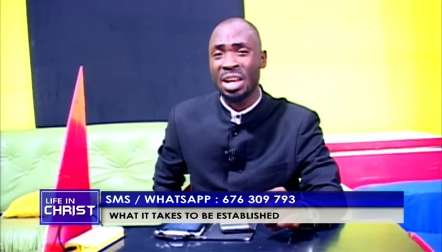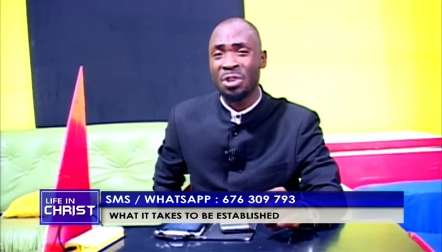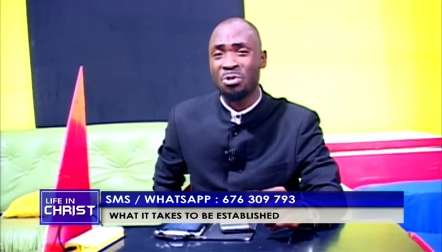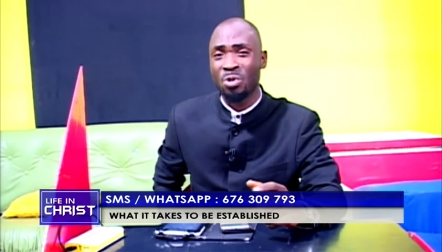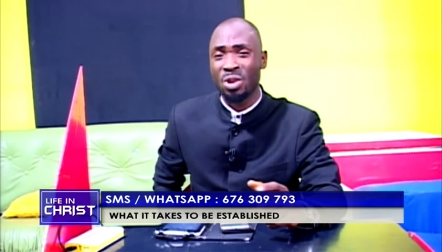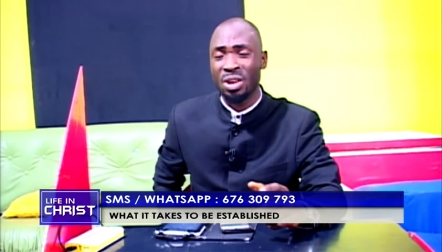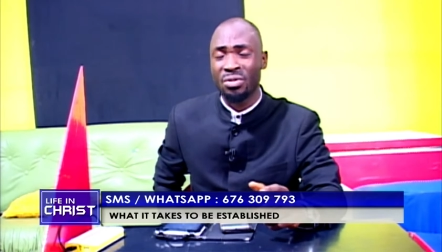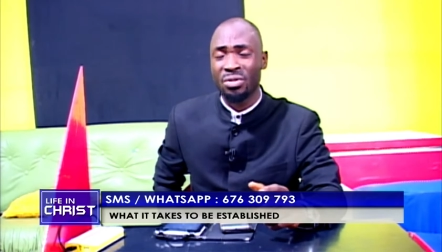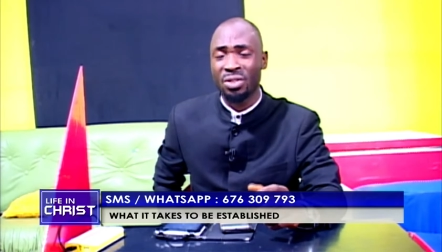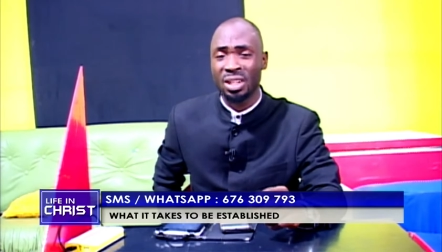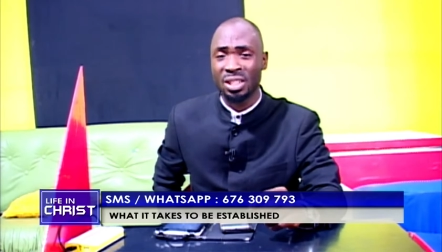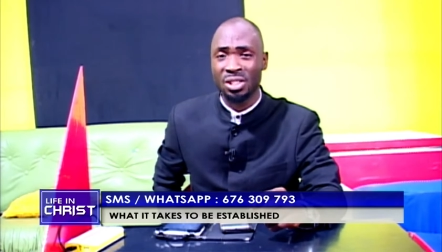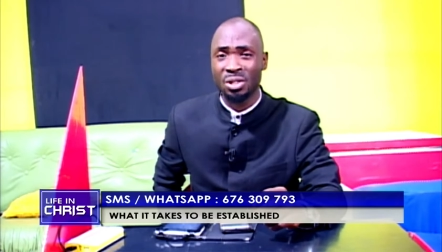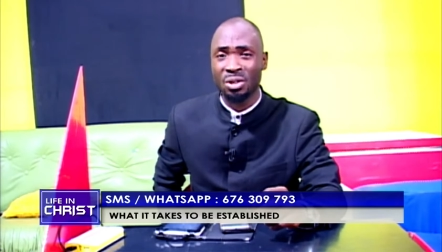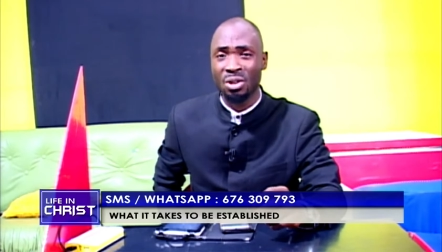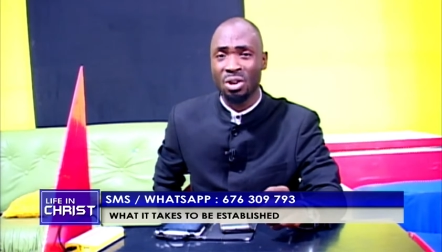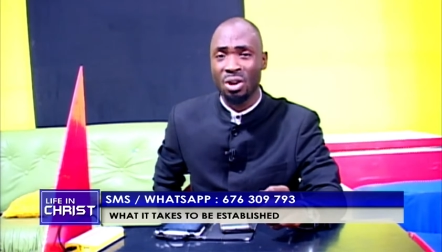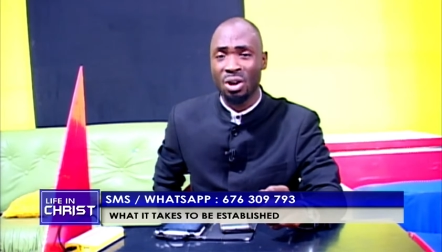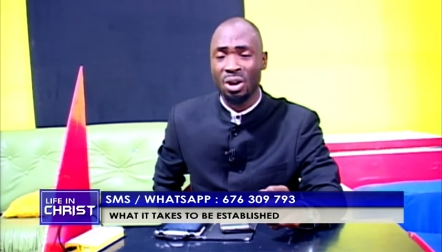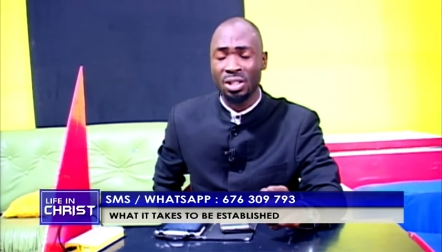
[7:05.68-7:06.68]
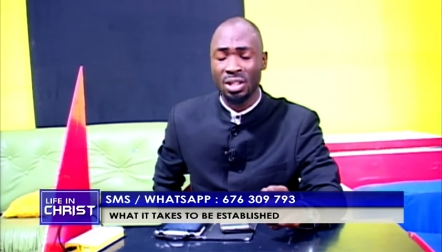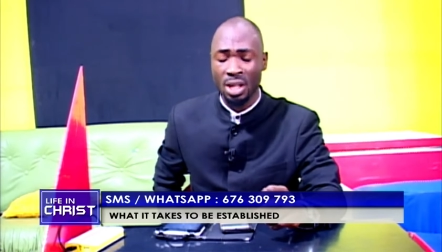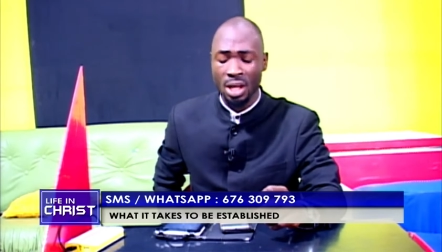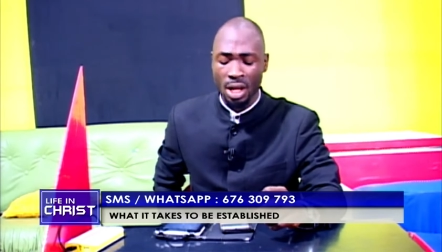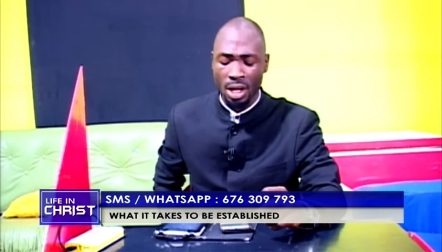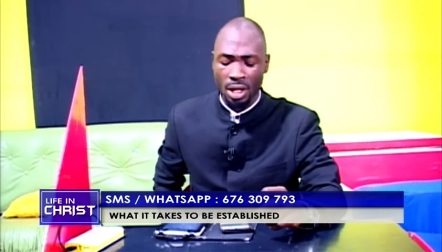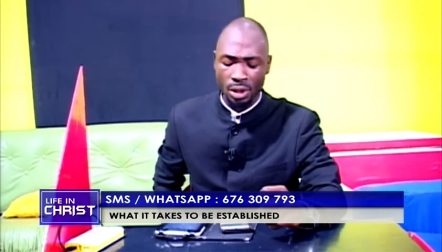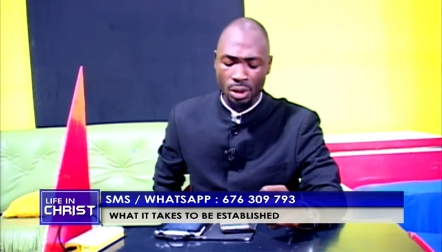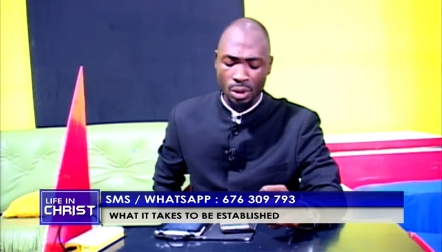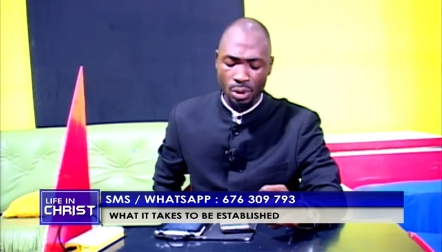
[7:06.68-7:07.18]
and reverence to God
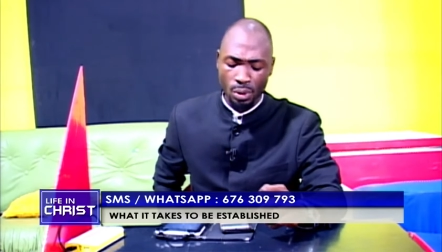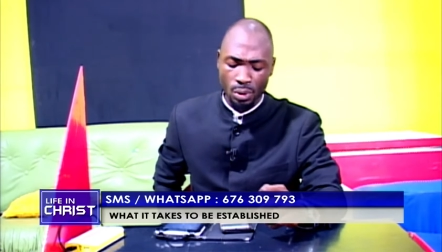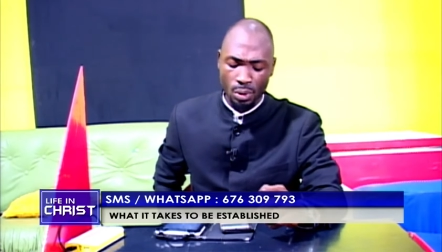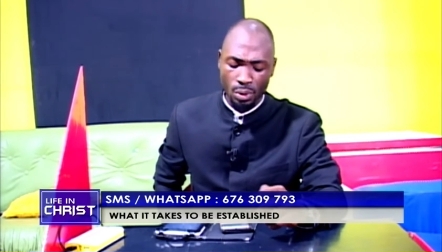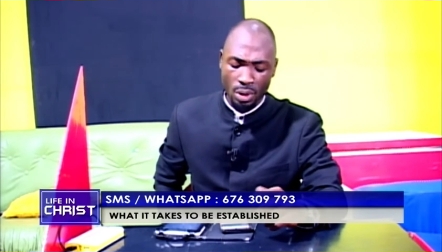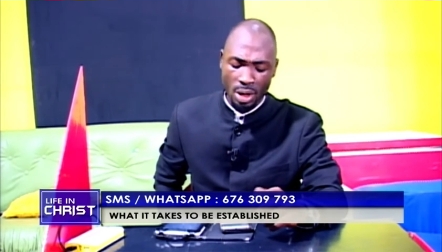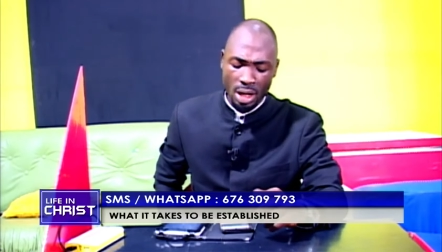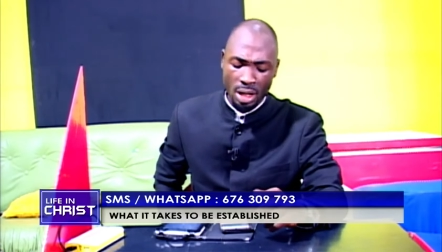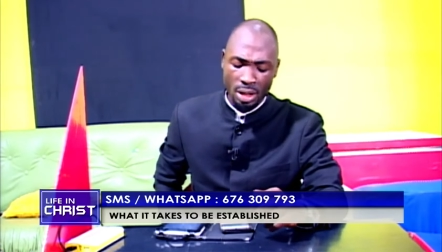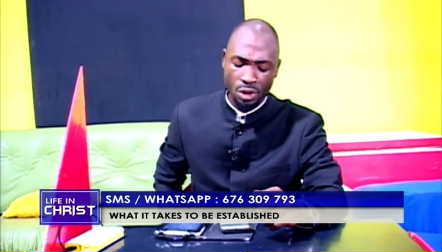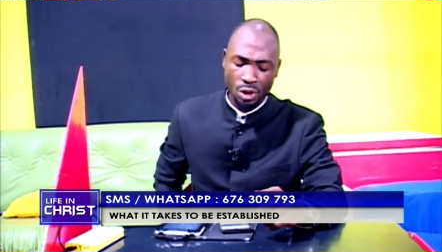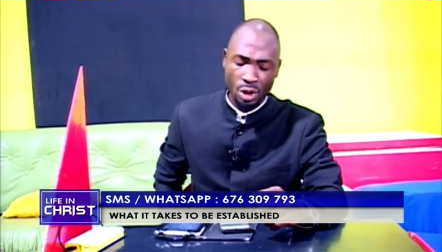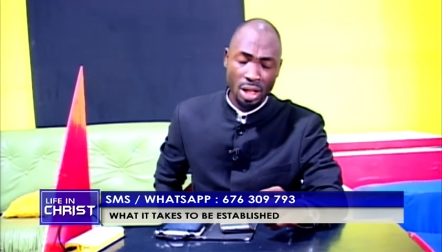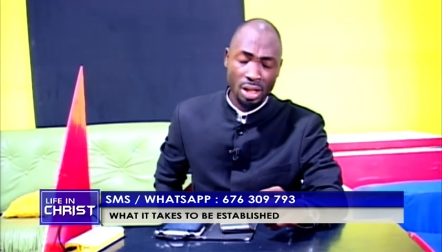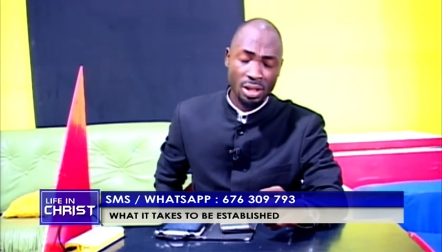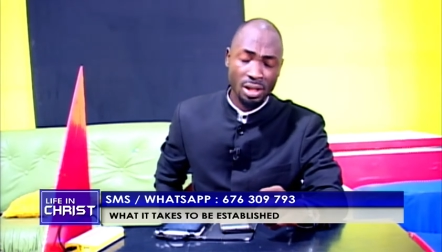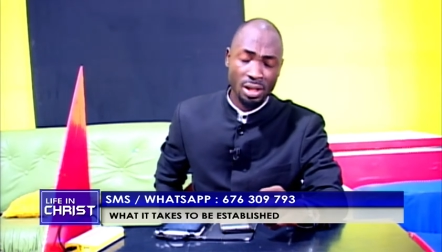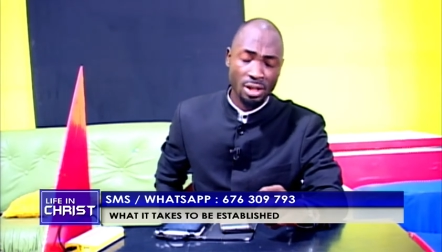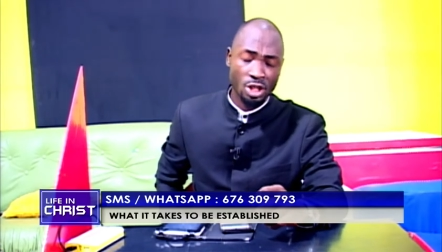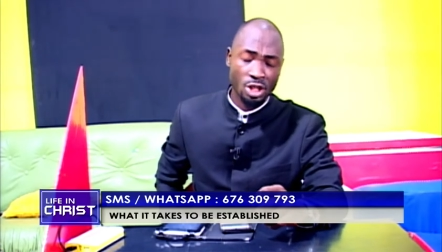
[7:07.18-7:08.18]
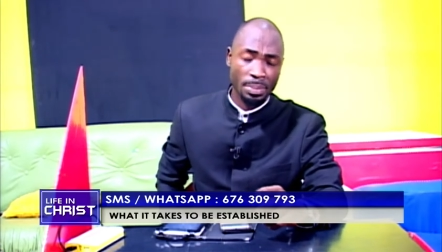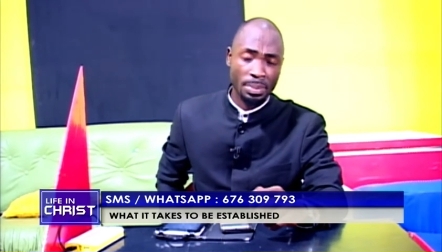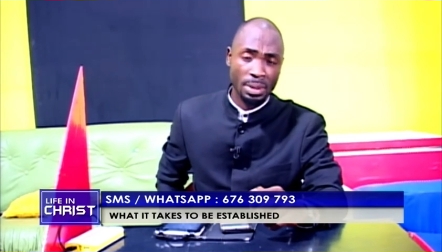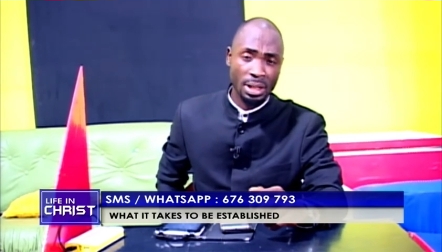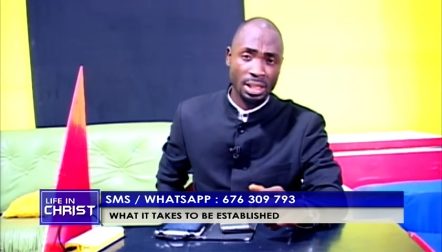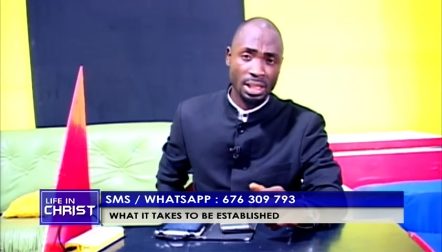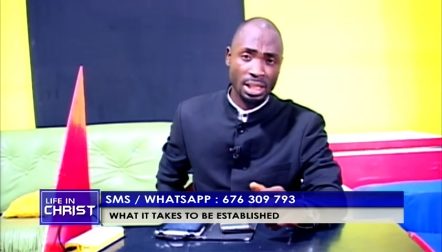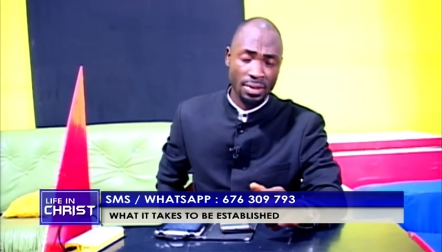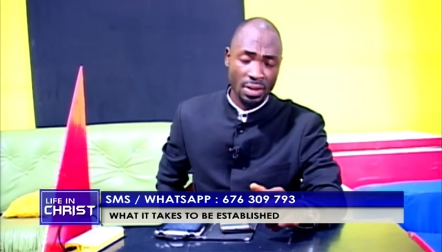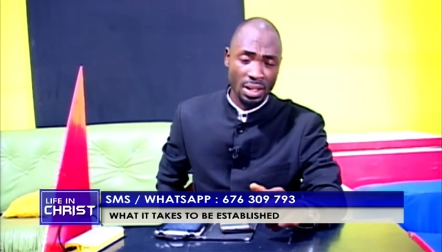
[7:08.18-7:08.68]
to Genesis chapter
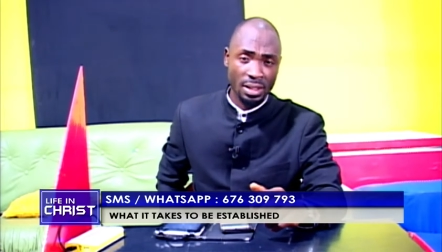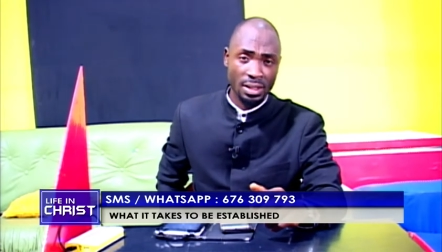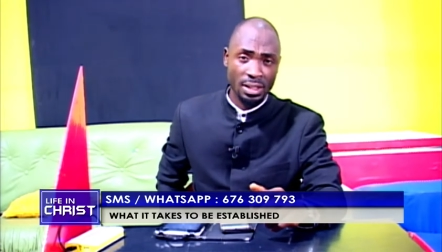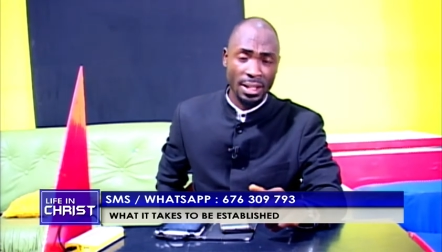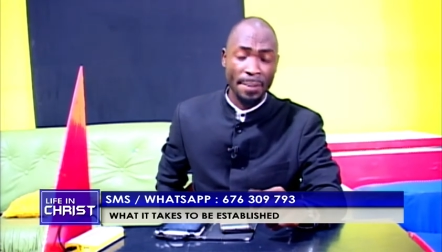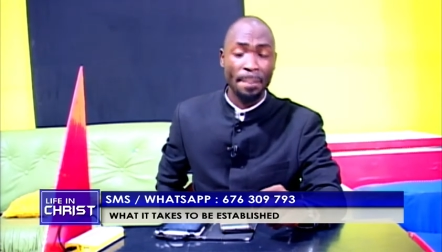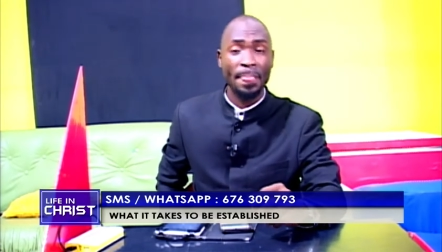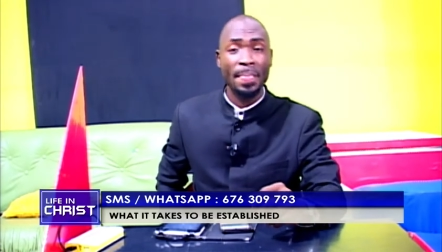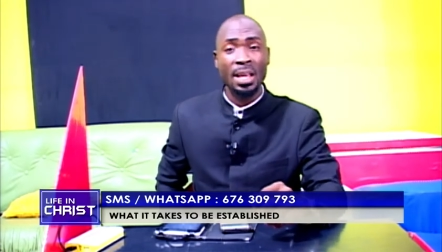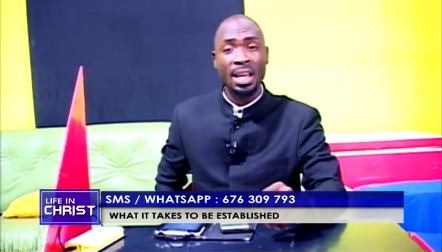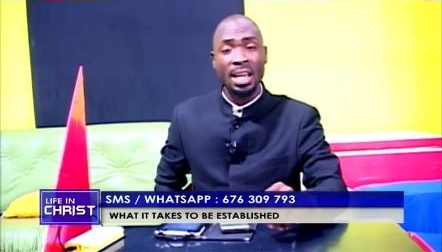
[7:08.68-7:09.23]
17.